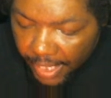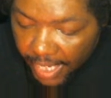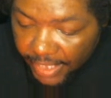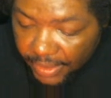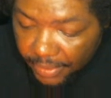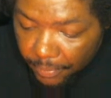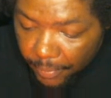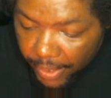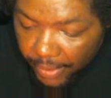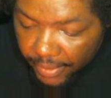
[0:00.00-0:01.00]
I
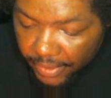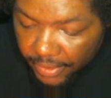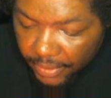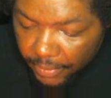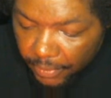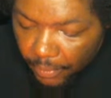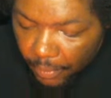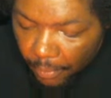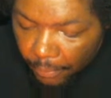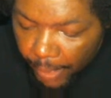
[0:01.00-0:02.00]
swear to you
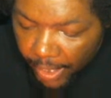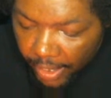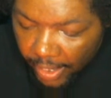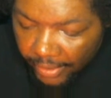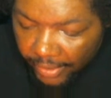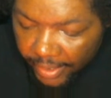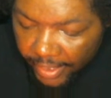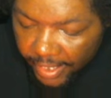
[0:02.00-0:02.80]
on my honor,